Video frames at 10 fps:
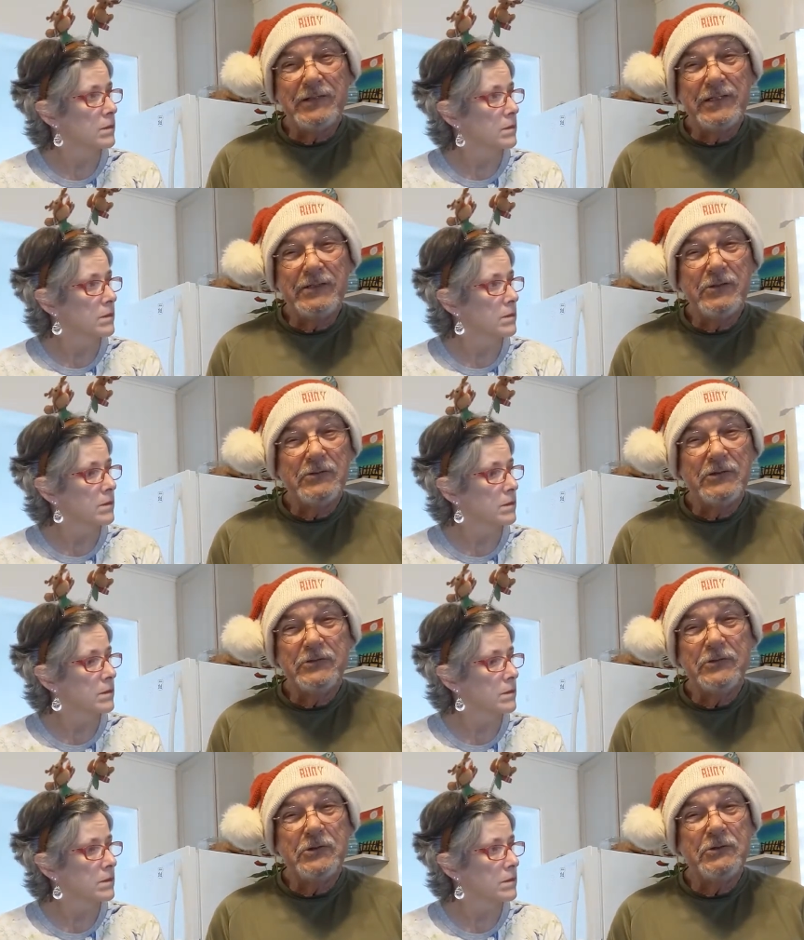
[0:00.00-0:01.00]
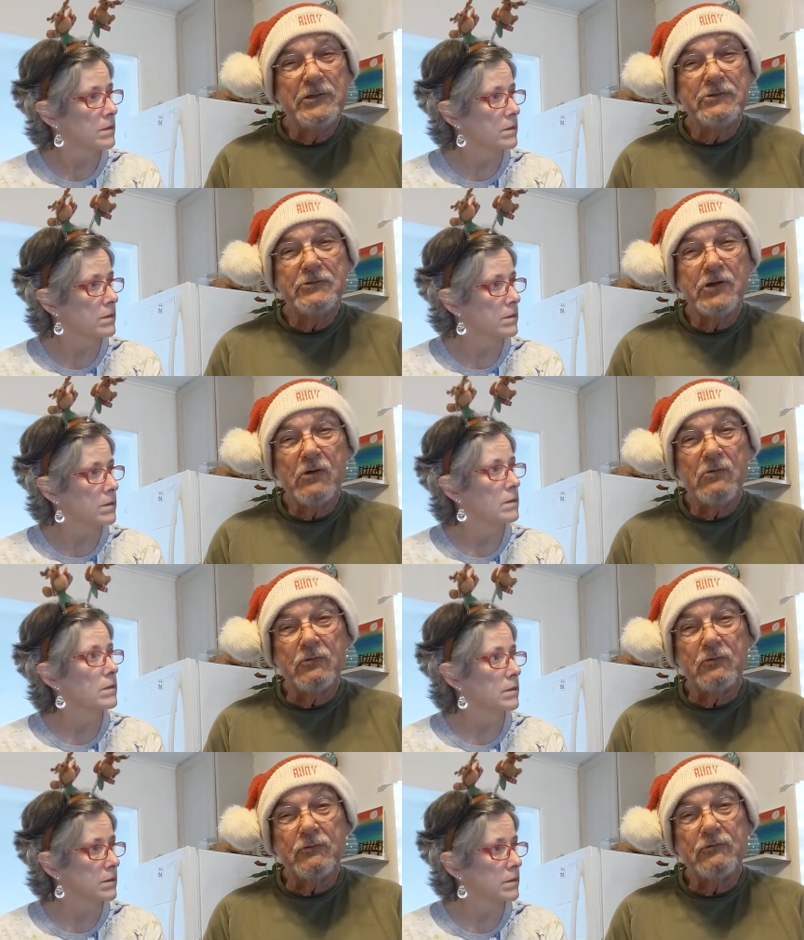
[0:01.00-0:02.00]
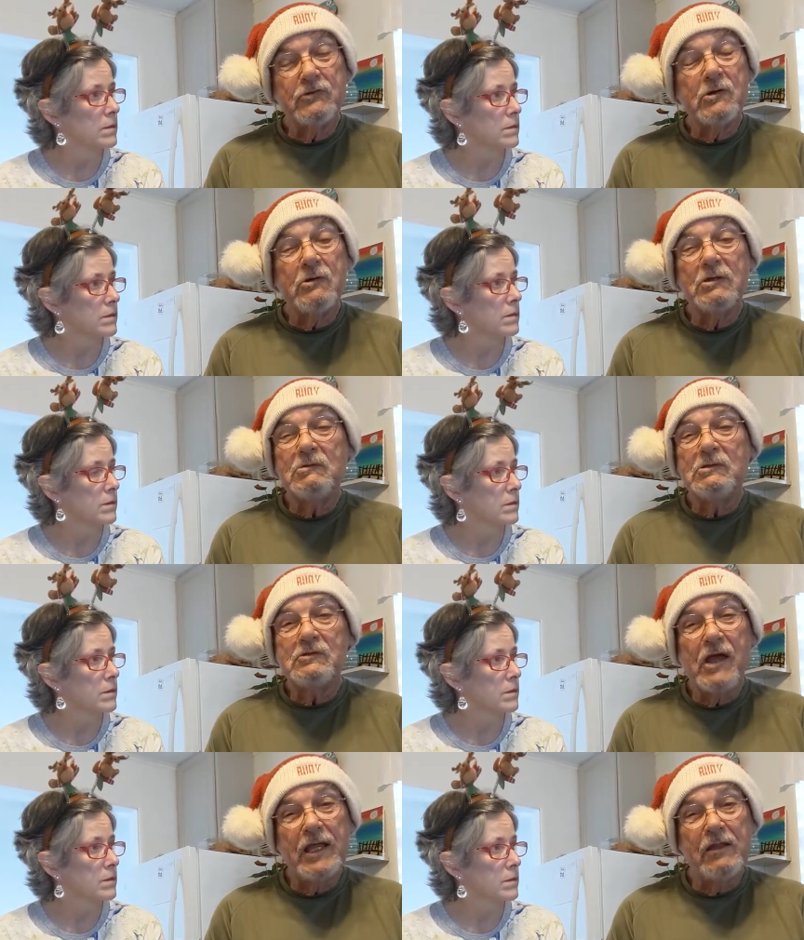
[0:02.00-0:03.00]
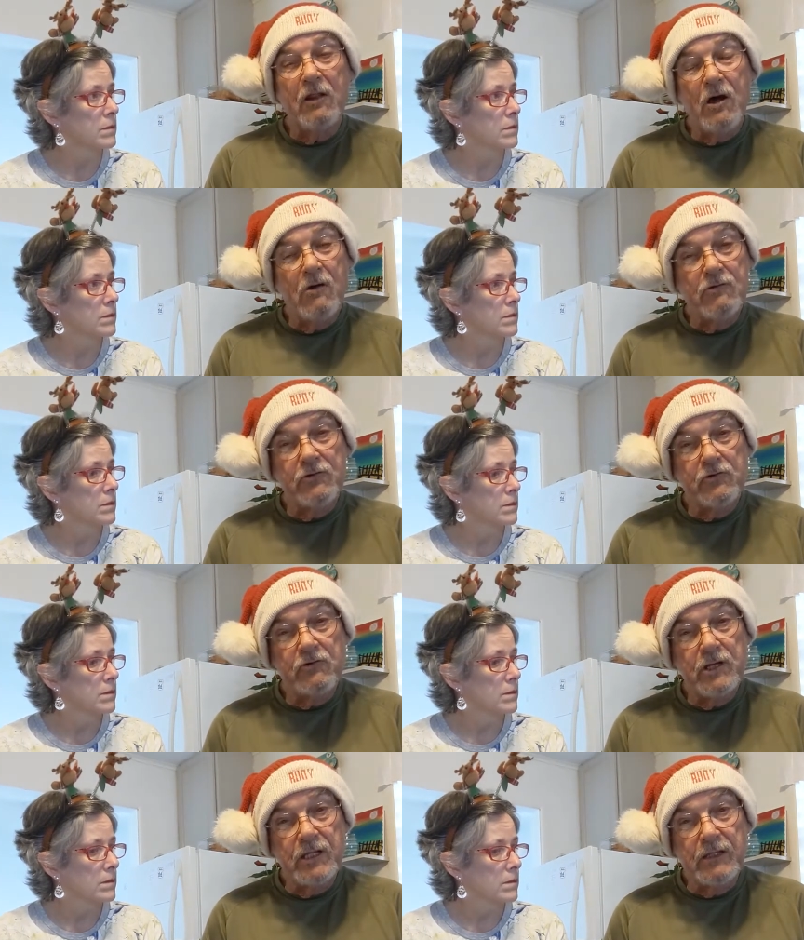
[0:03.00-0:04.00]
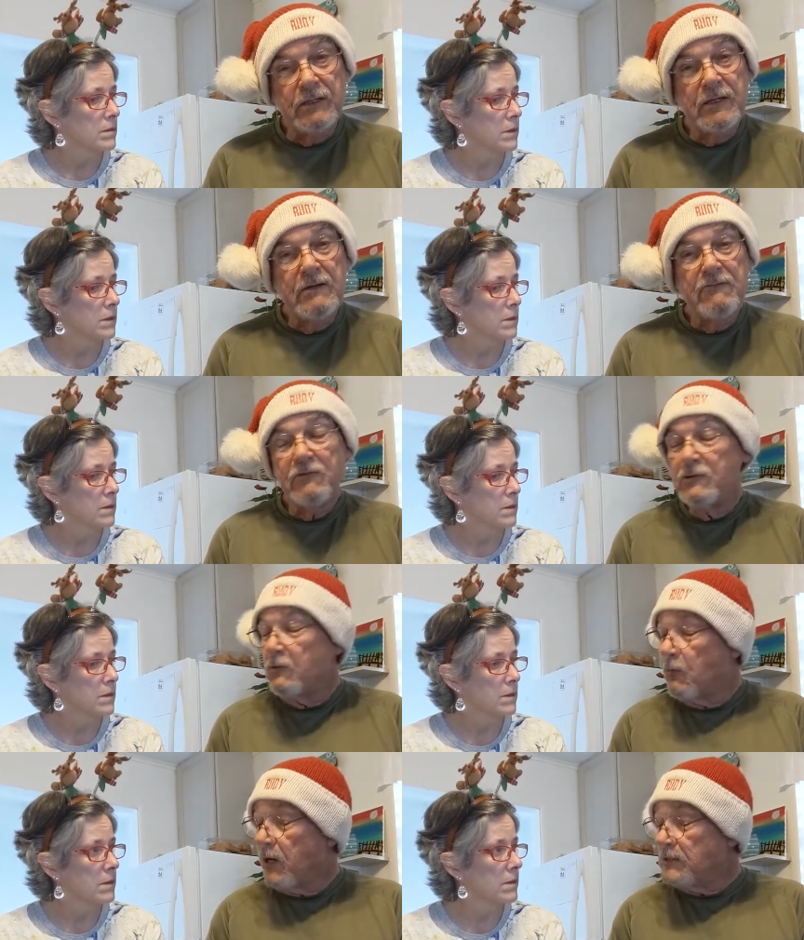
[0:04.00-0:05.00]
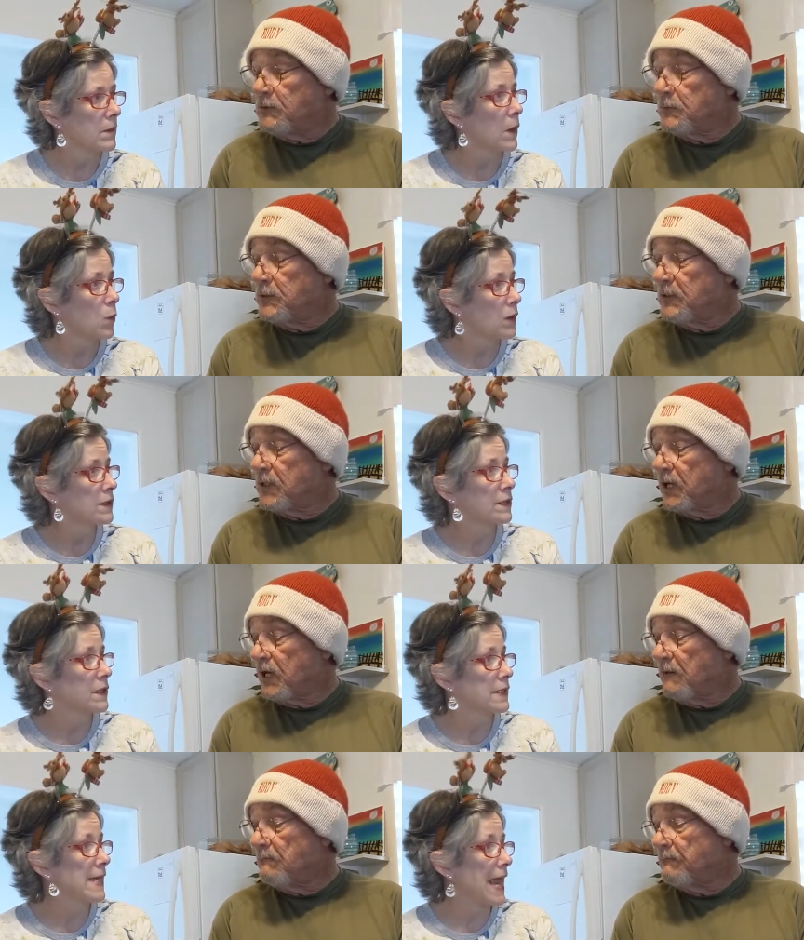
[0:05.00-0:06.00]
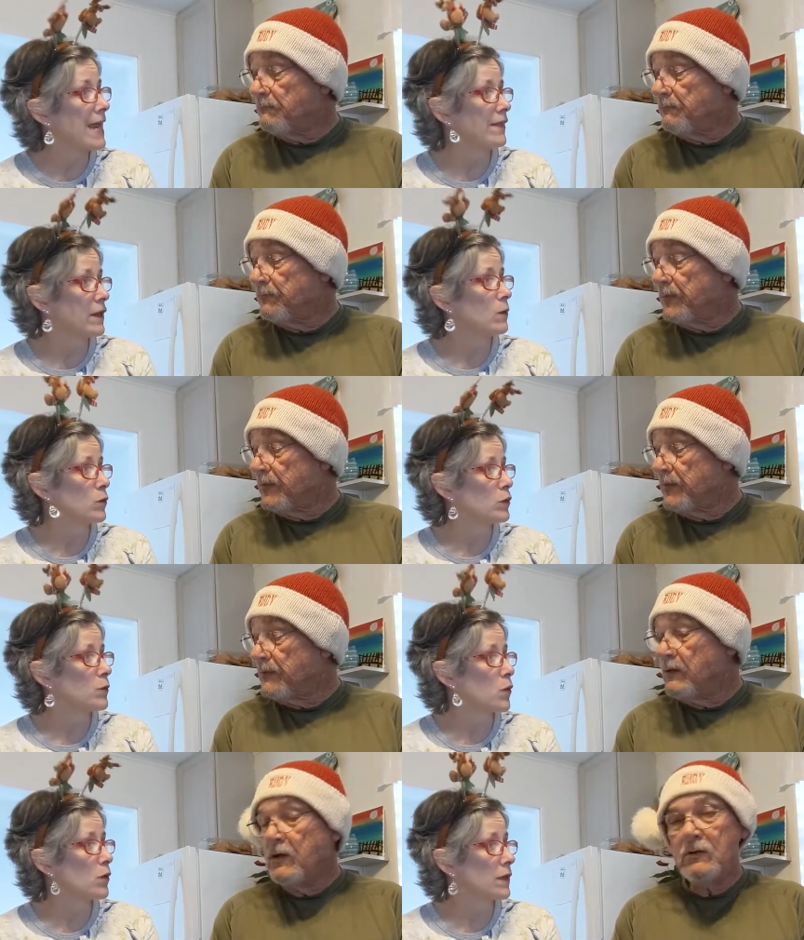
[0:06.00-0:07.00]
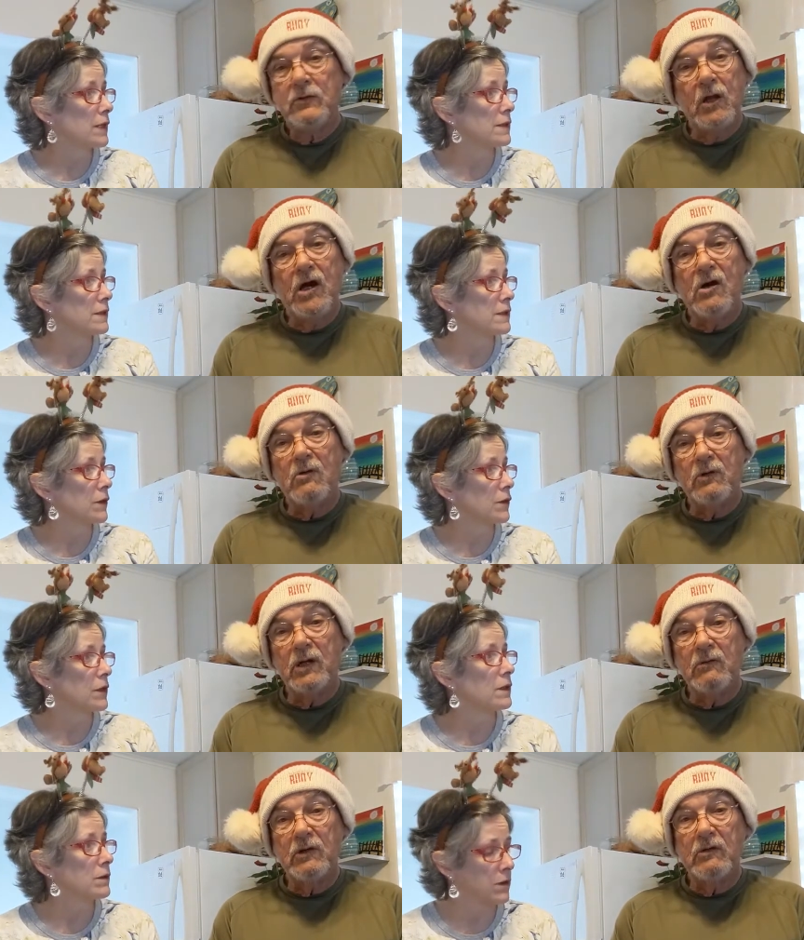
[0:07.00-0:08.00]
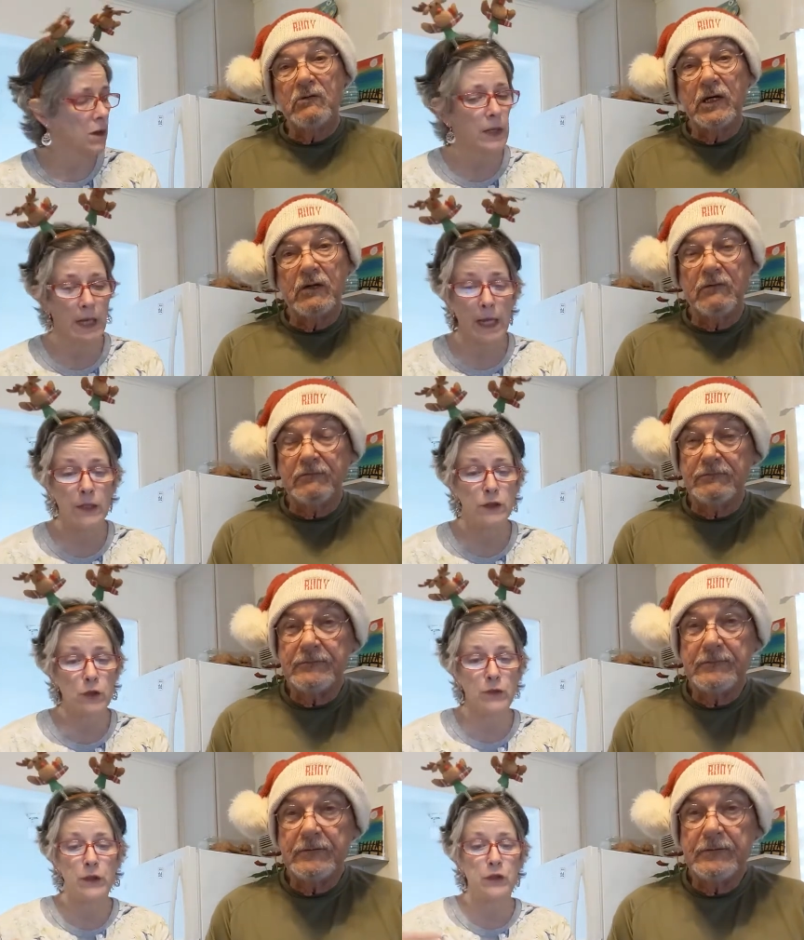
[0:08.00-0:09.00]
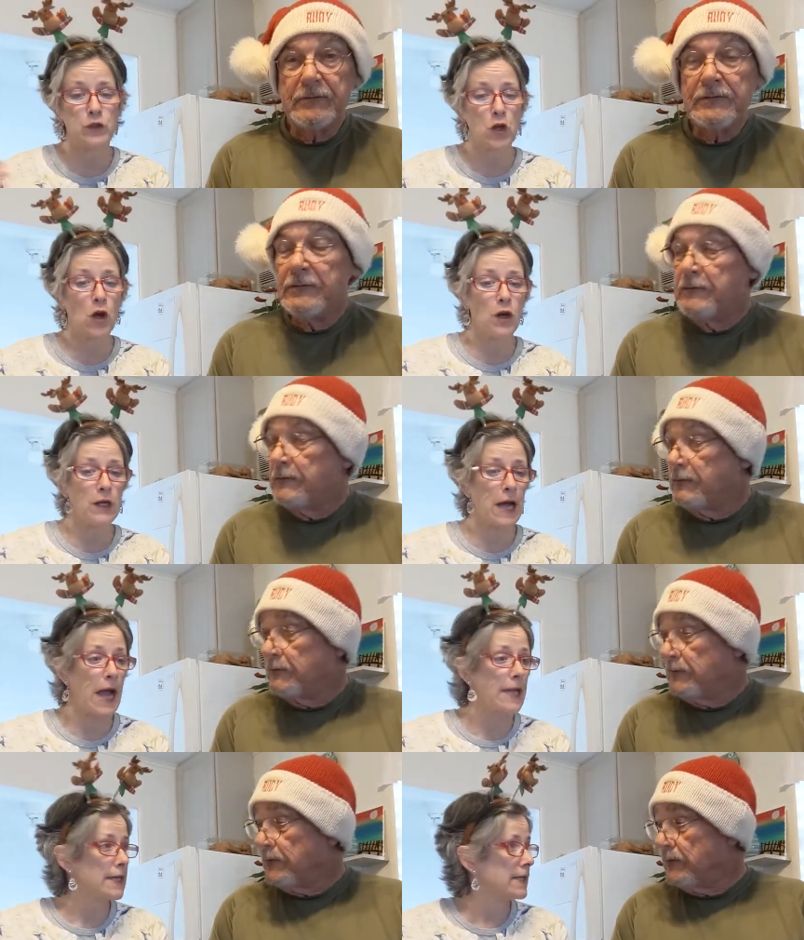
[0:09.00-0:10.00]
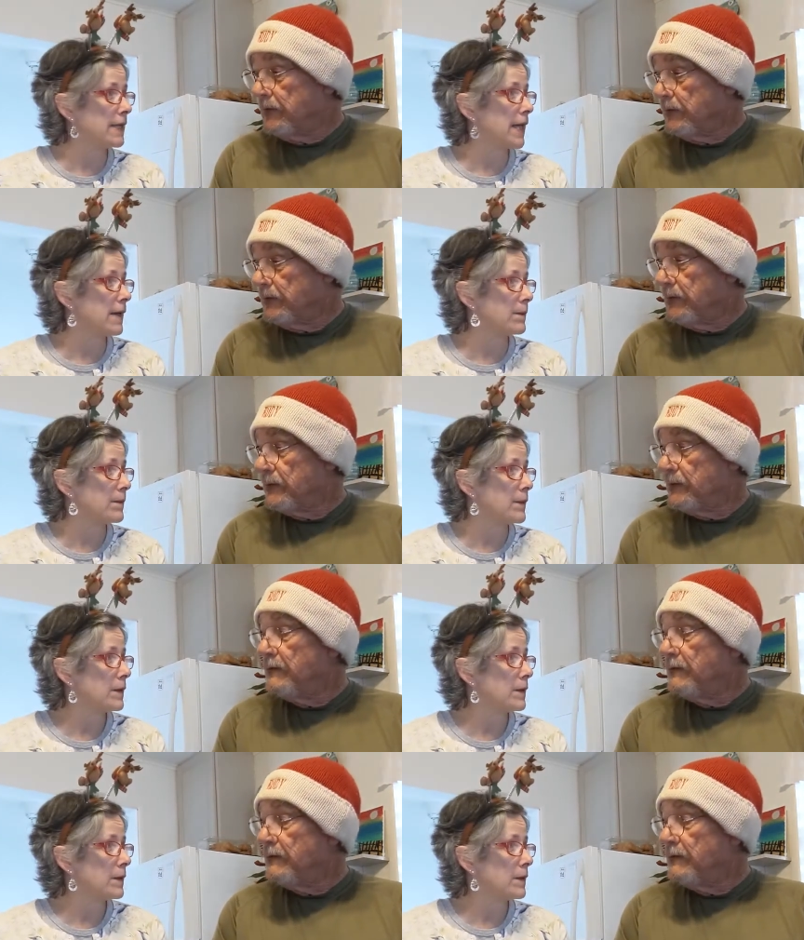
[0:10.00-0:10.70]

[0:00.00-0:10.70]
Speaker 1: a year to two years old, mm -hmm. so it was a long journey for the wise men. Wasn't the
Speaker 2: day that he was born? No, no, no. Okay, no. and so this star guided them.